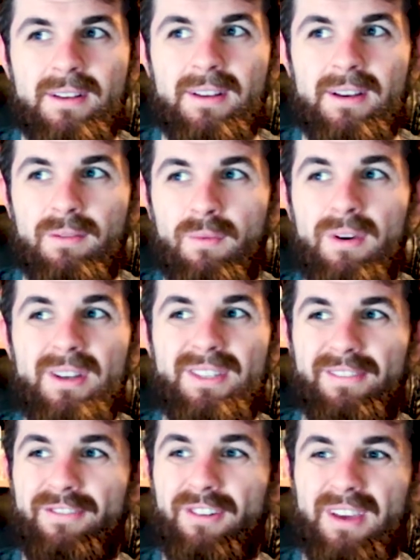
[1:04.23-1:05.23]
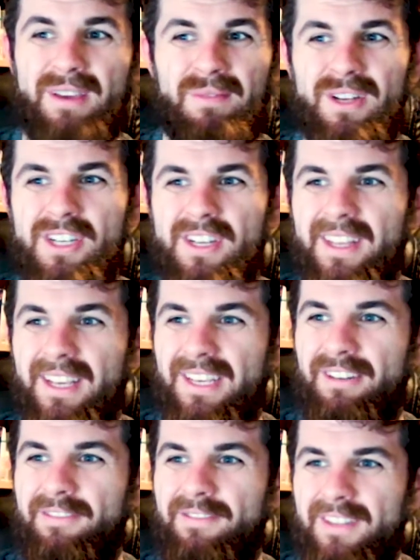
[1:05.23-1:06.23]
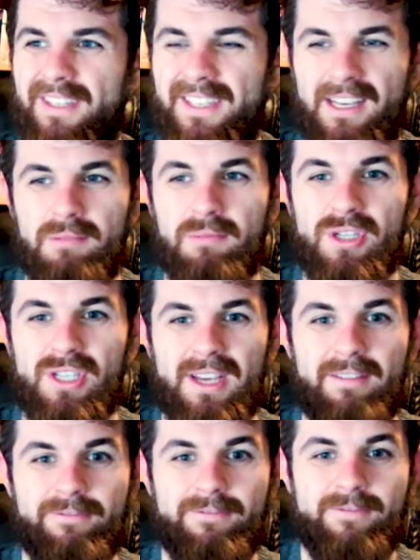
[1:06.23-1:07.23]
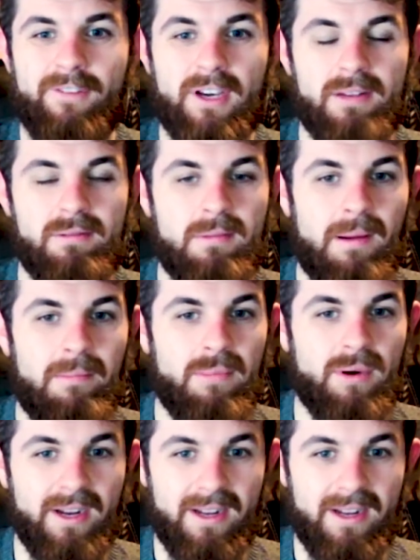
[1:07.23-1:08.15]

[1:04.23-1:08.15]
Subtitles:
What is the fucking word you're thinking of for this, Cam? Because you can't fucking remember it.